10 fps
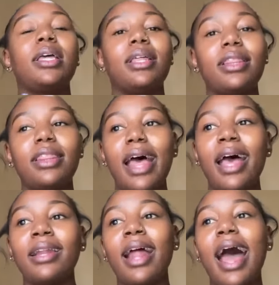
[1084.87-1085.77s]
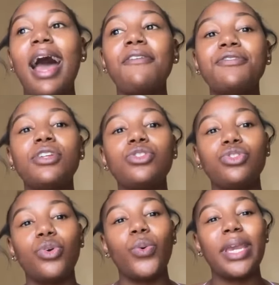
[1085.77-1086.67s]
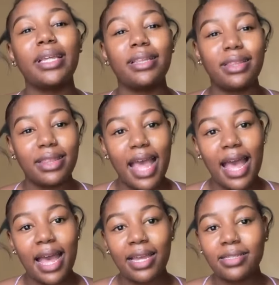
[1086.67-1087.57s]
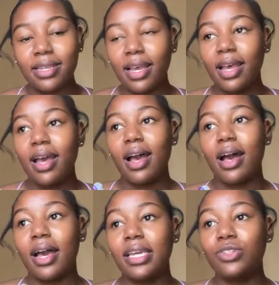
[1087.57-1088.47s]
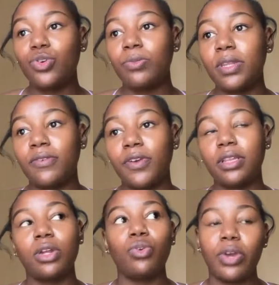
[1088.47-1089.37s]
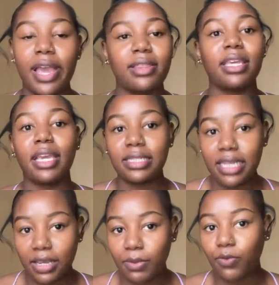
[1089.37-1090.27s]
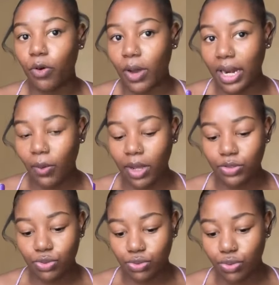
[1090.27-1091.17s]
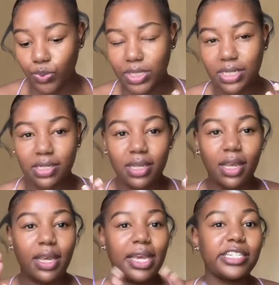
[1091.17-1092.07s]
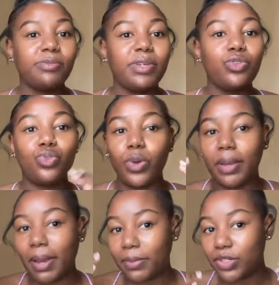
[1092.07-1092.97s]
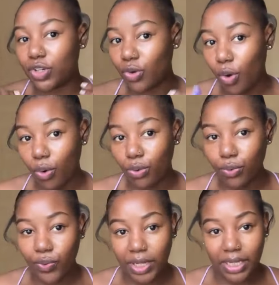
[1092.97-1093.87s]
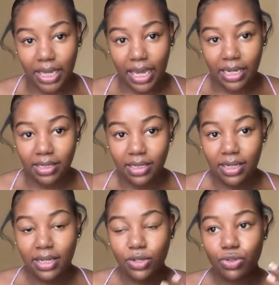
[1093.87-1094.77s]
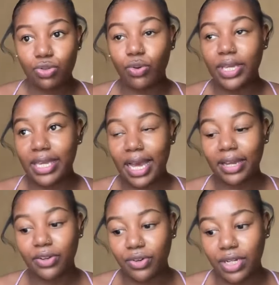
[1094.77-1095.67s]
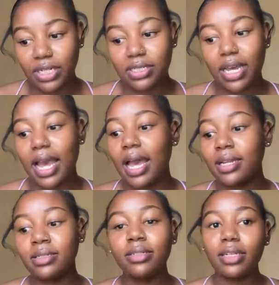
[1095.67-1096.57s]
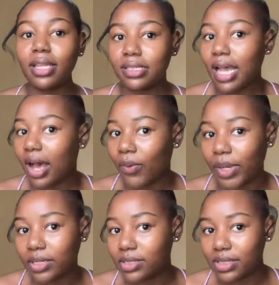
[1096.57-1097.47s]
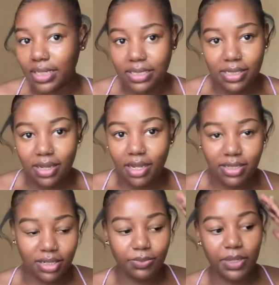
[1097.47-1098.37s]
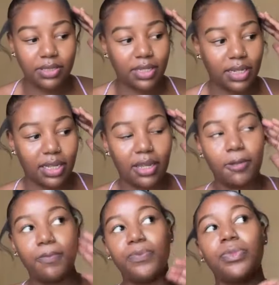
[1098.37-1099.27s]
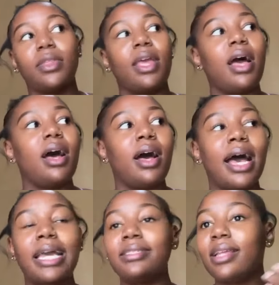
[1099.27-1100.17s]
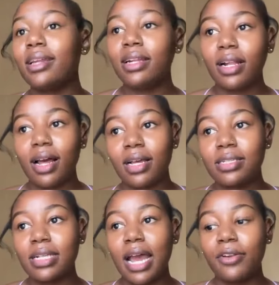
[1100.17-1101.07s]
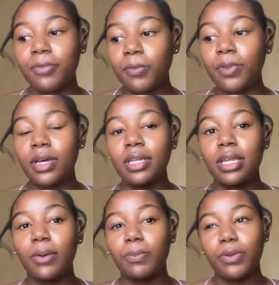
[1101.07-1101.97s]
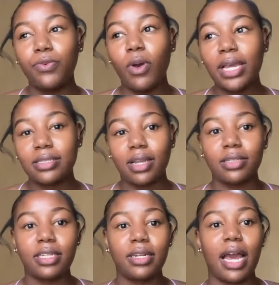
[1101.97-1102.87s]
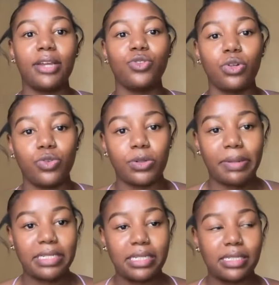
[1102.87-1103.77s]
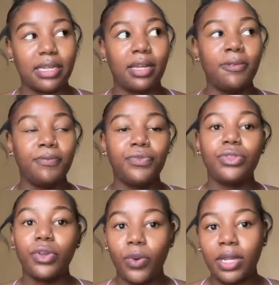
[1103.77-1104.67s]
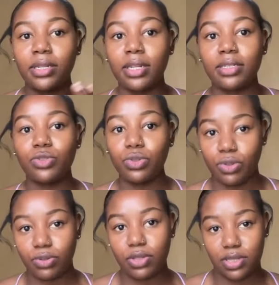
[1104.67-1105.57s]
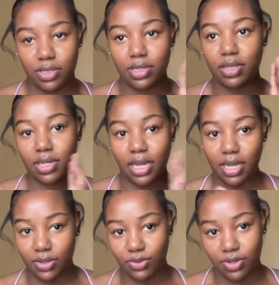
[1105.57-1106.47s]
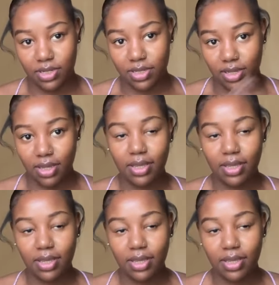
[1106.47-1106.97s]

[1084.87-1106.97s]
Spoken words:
Then after doing that, he told me the fact that, no, yeah, they can take me for what I want to do, which is it's me doing my matric all over again. So he agreed, and that's how it started basically. I started class. I remember before I started, I talked with my sister, the one that said that I can't do nursing.